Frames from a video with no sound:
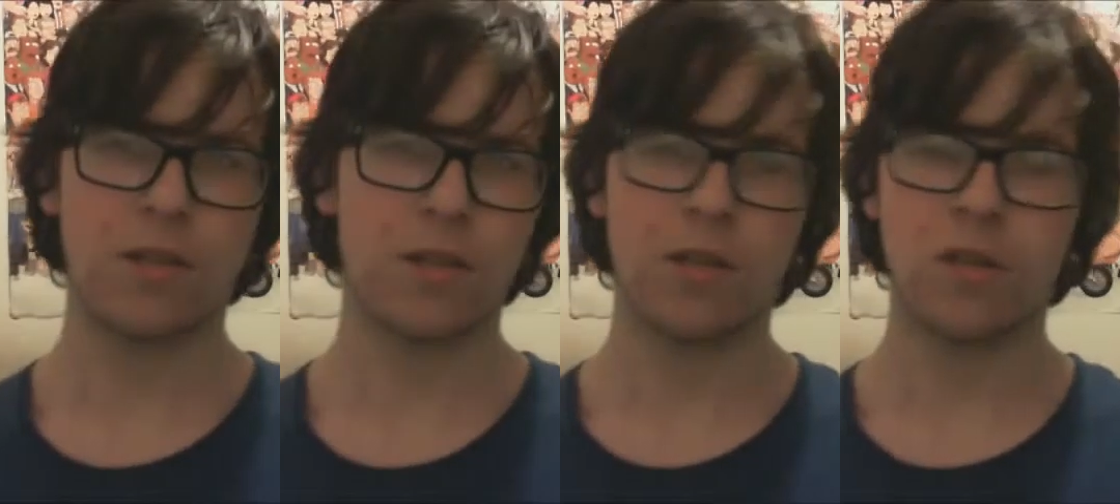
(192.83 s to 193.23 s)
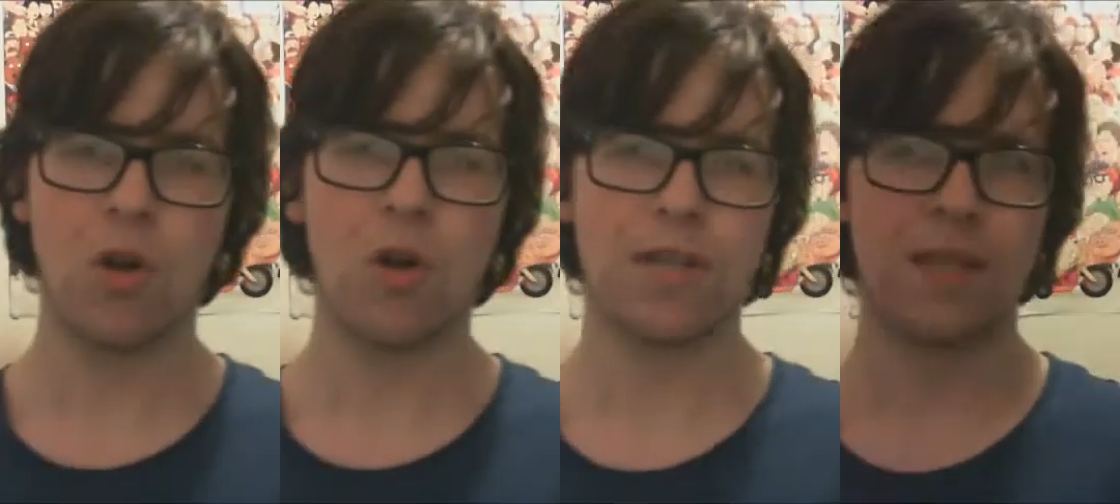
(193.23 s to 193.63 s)
the
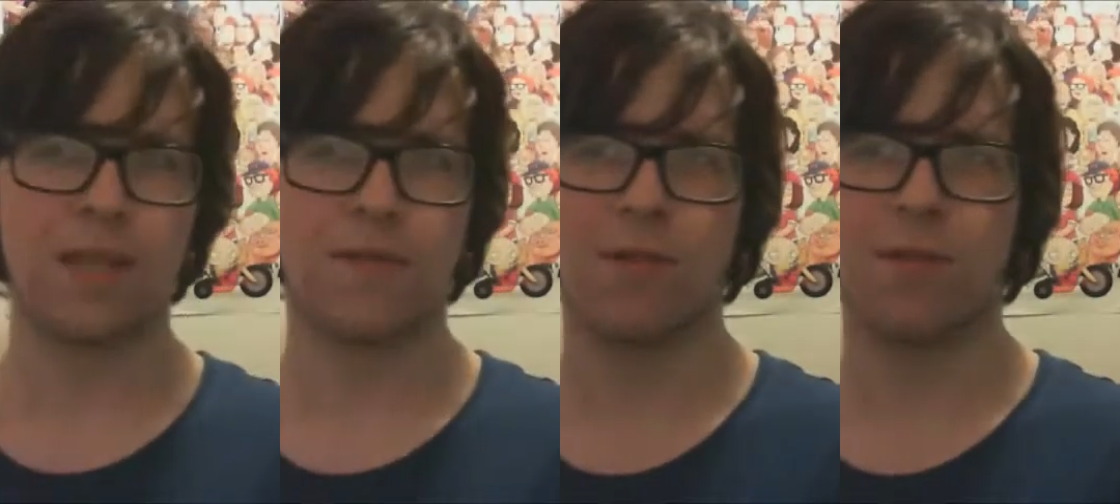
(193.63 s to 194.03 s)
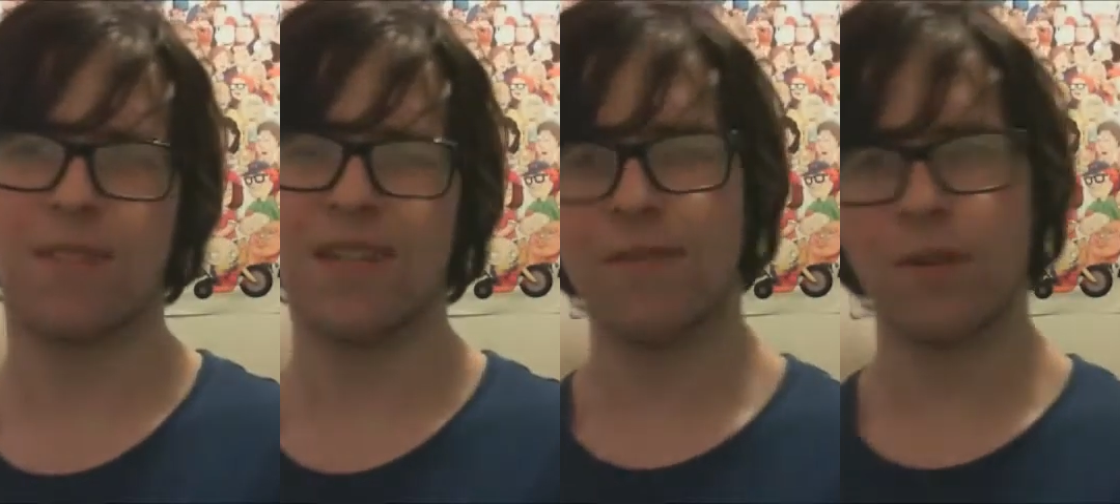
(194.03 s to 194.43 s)
jokes in this film
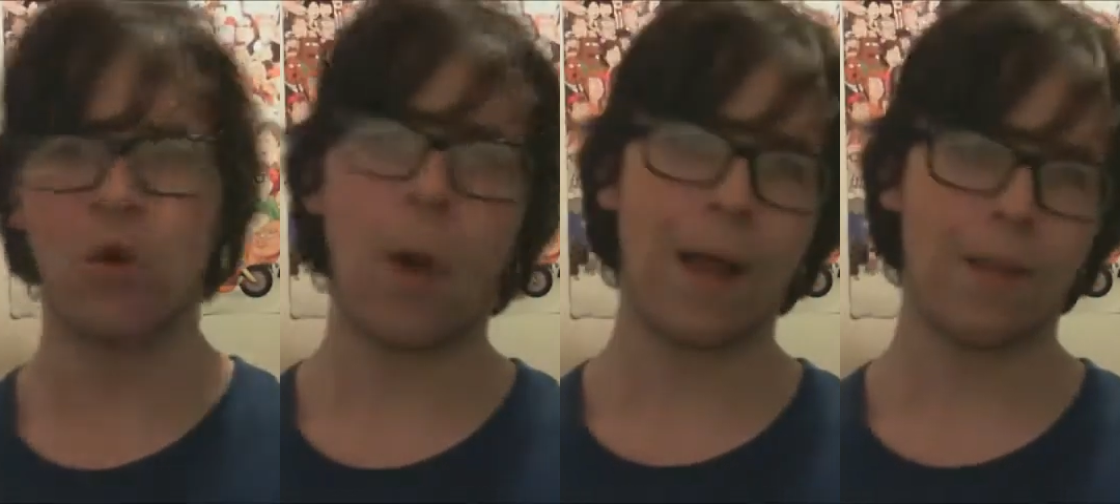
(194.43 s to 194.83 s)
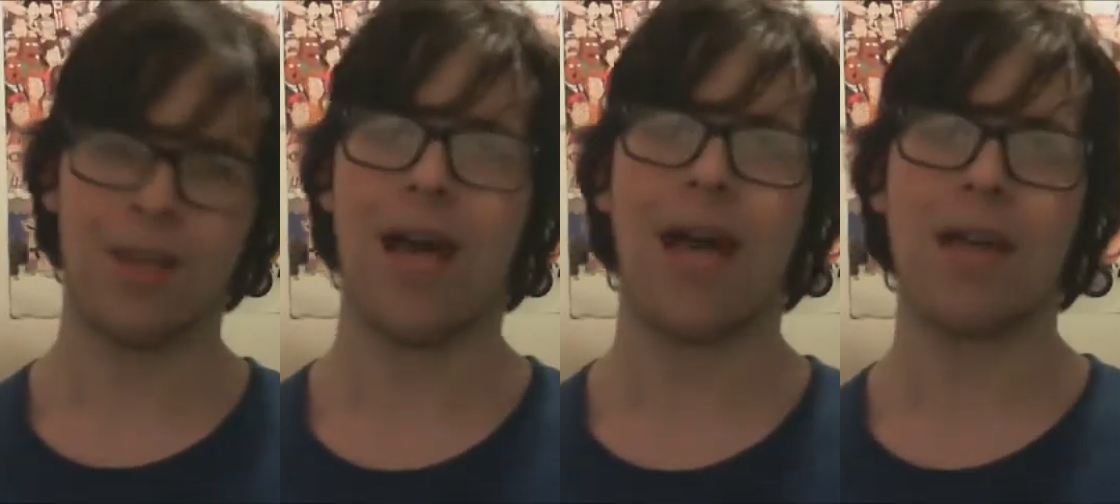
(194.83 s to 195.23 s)
did feel quite
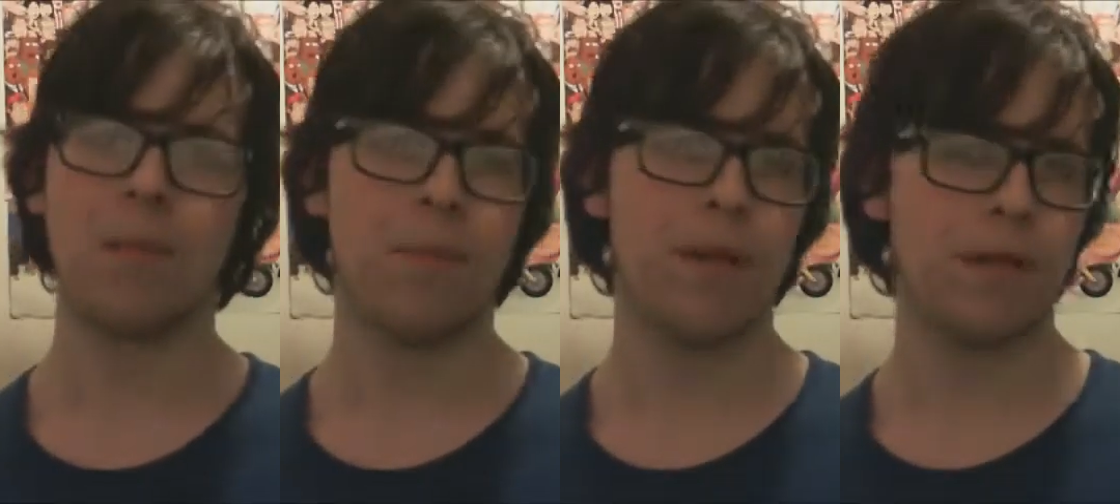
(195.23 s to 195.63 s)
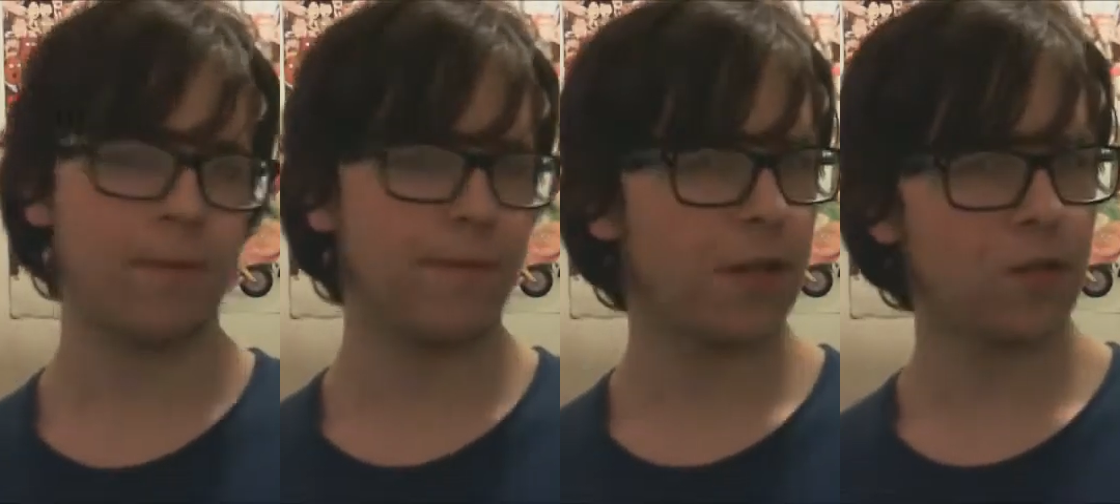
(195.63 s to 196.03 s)
light compared to
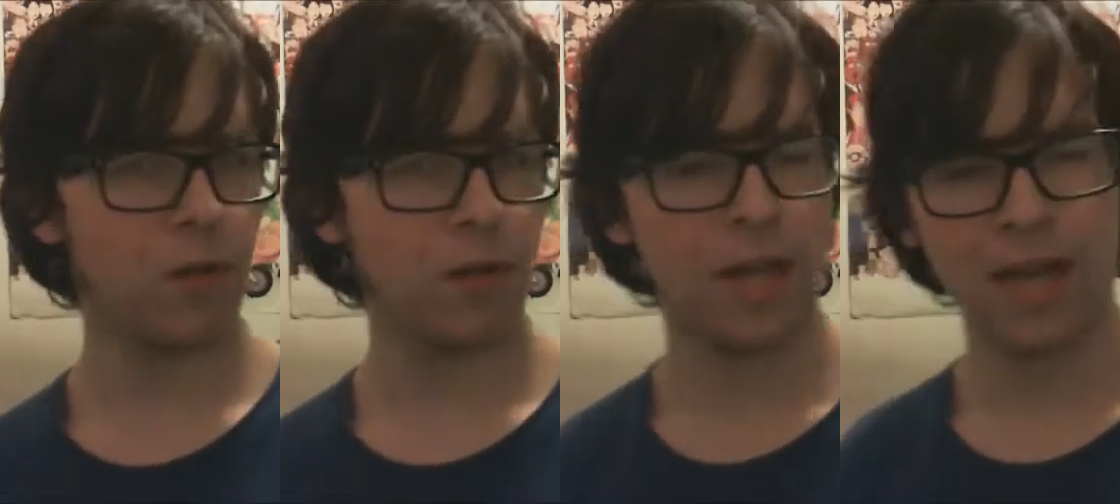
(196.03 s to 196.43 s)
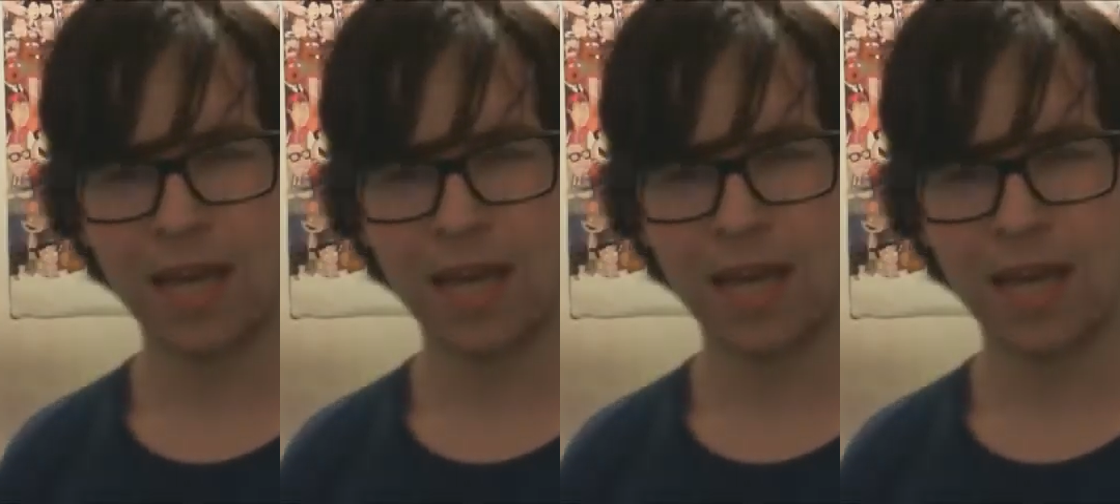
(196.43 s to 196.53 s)
the first one,